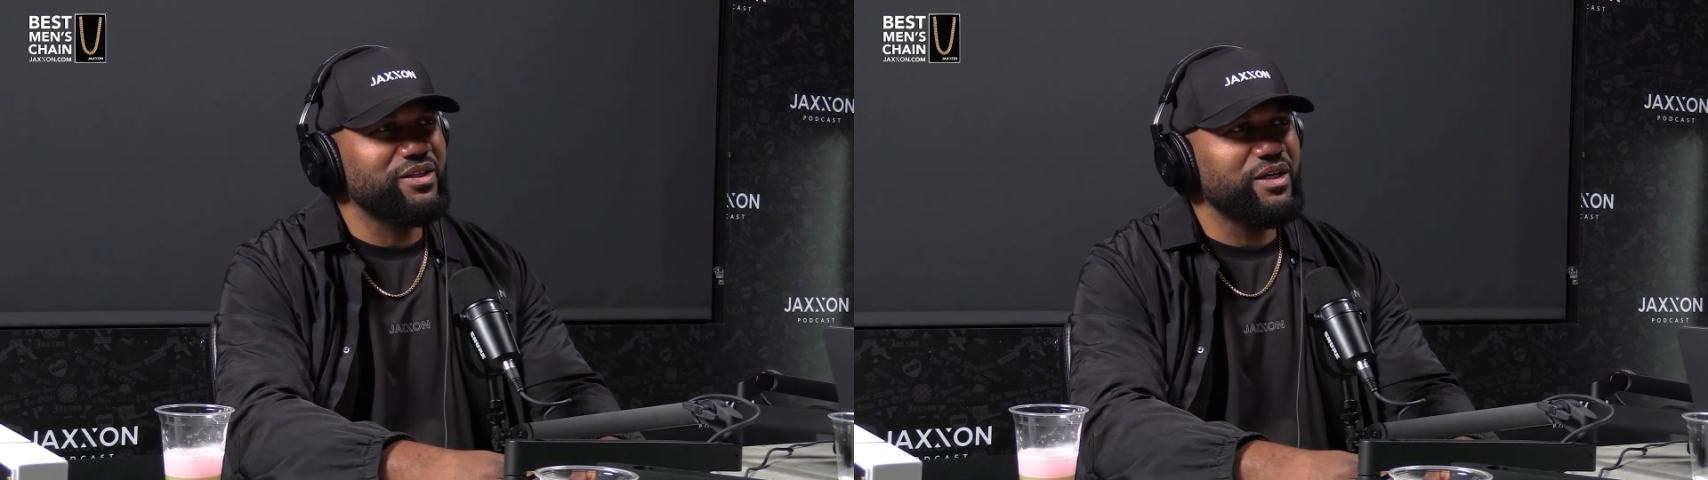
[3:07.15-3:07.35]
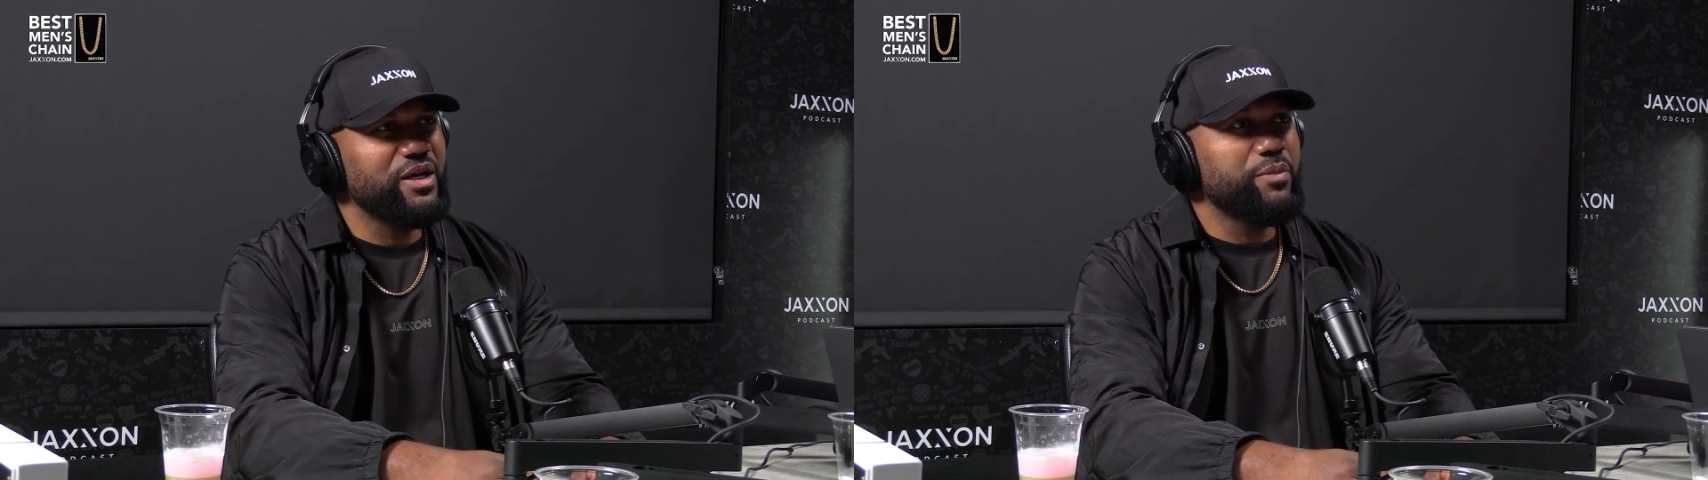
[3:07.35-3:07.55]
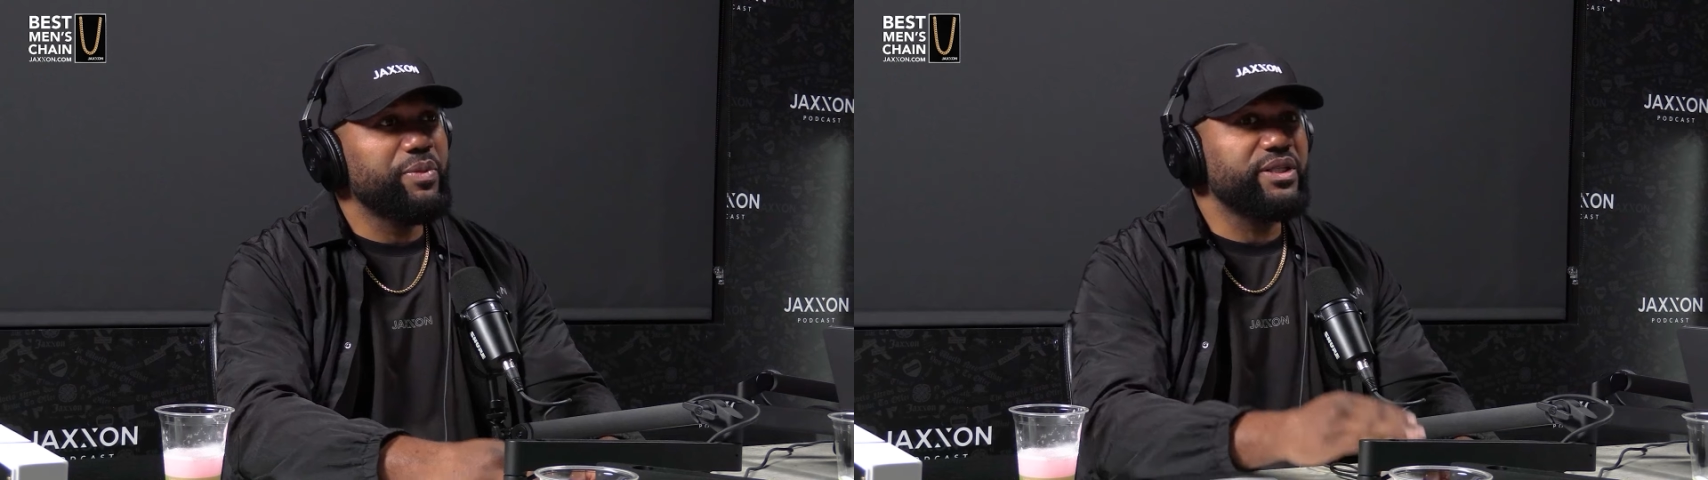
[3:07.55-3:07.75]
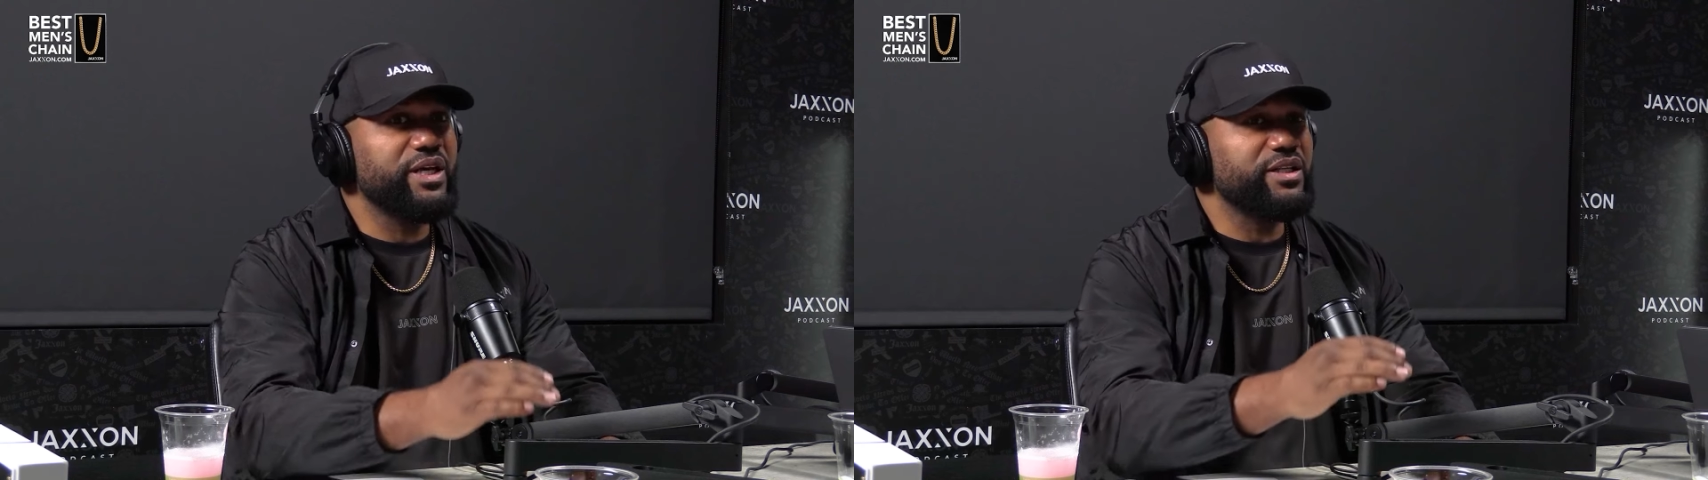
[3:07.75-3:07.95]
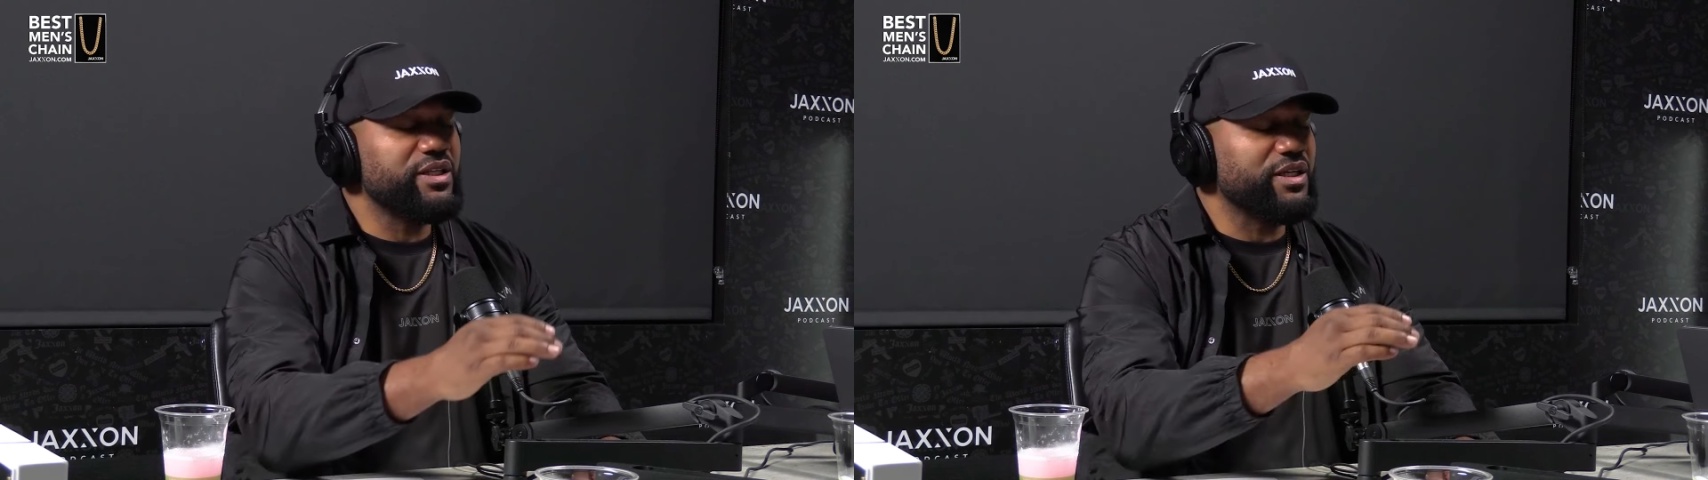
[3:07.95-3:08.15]
Uh, but yeah.
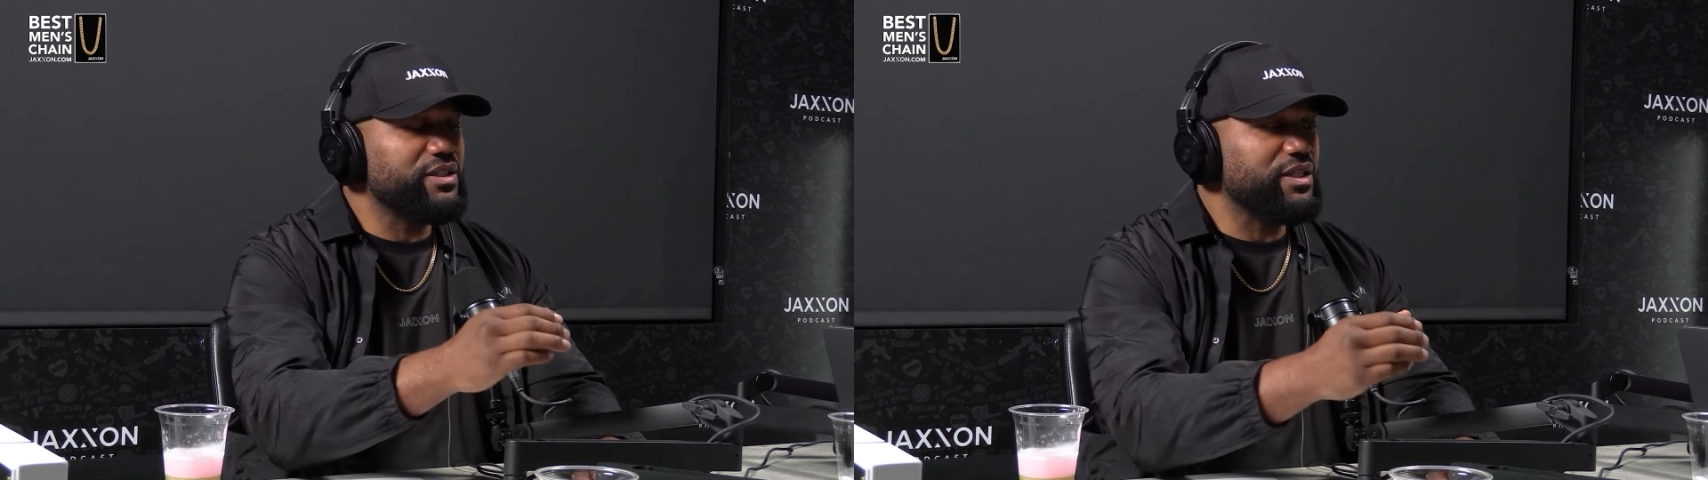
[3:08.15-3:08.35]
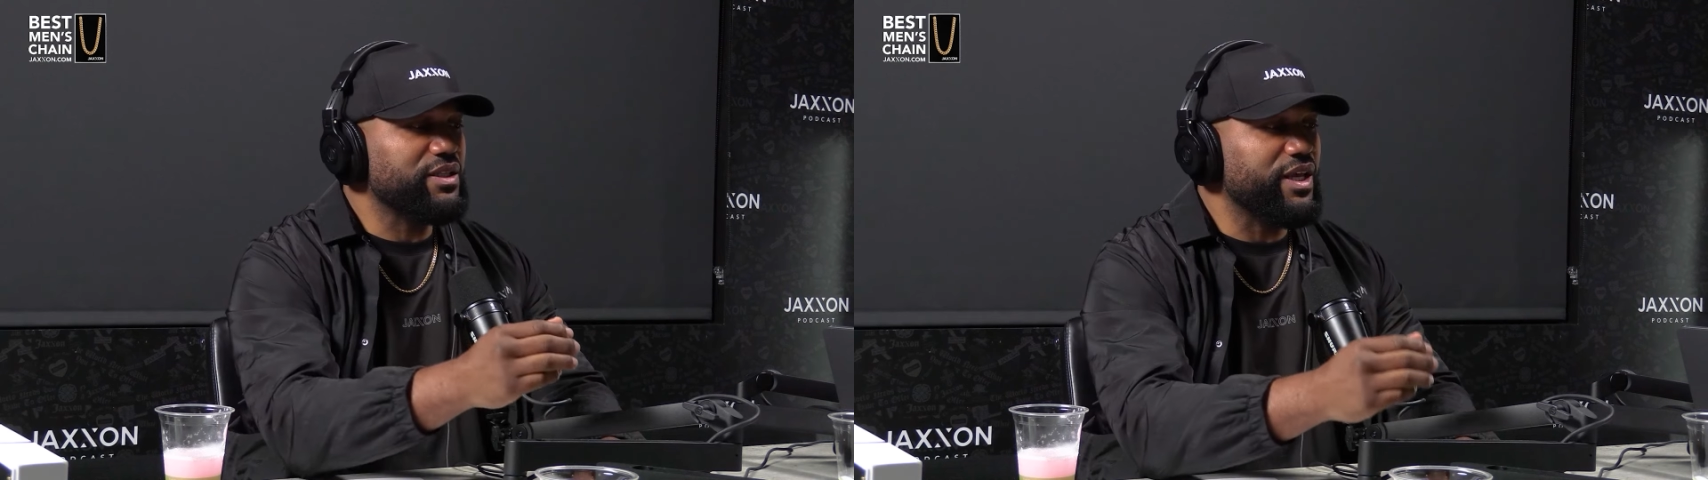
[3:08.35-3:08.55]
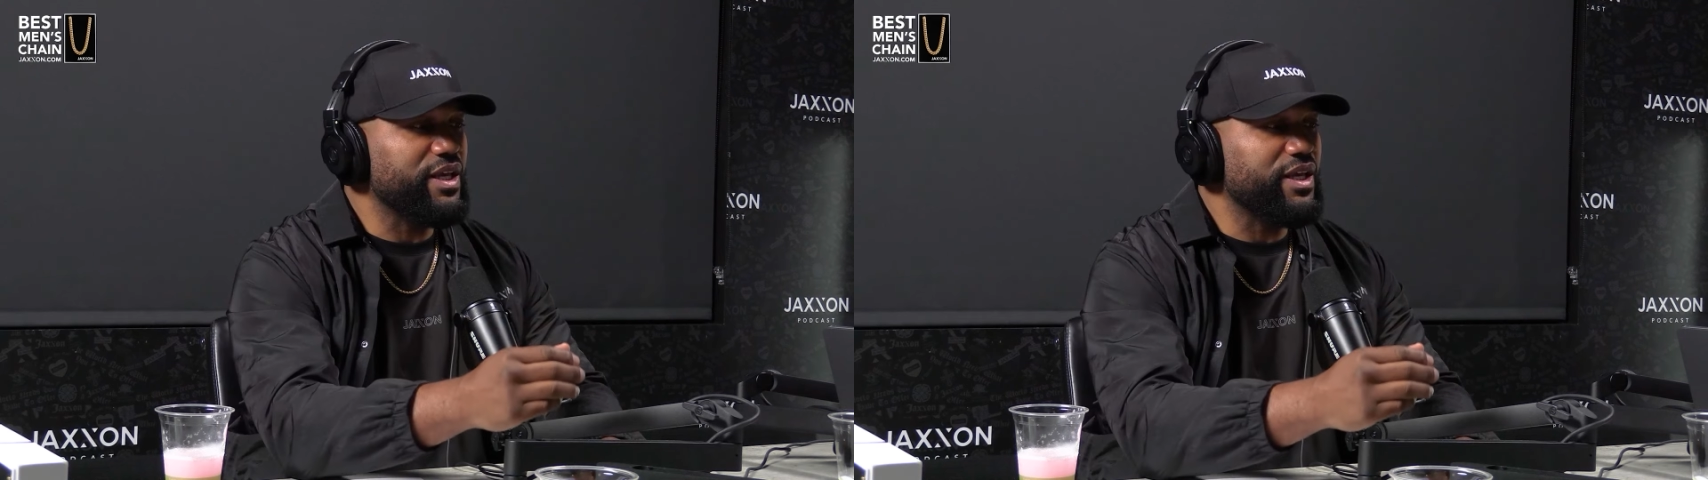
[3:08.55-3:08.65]
then the, the thing